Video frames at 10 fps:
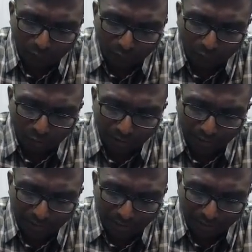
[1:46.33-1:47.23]
four full
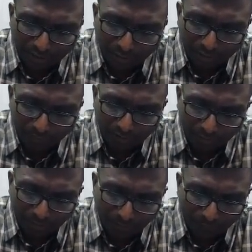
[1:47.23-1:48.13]
days are required for
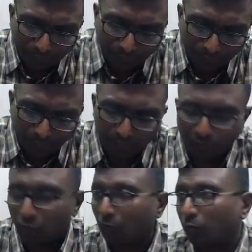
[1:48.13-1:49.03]
me,
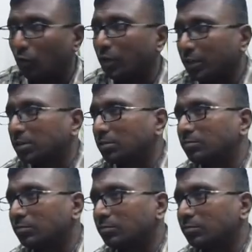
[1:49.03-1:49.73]
four full days.